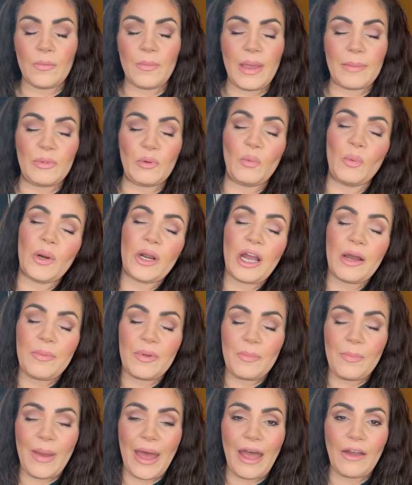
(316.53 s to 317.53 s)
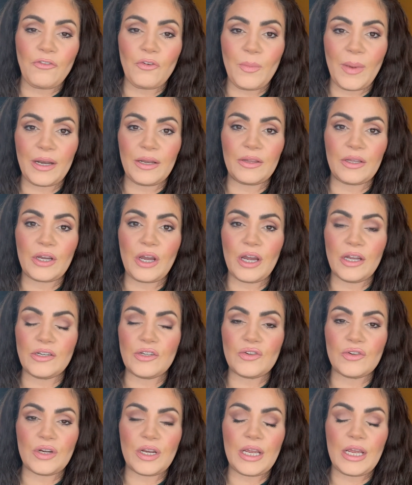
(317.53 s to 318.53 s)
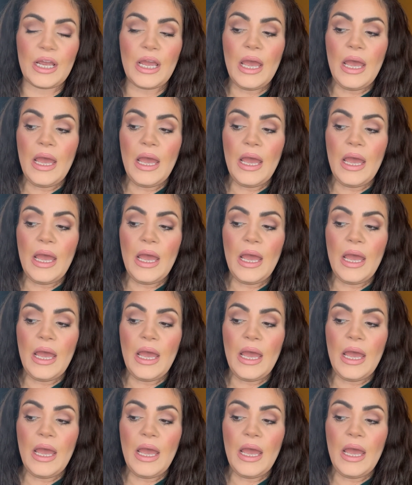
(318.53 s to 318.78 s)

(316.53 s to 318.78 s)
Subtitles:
maybe were coming back from out of the country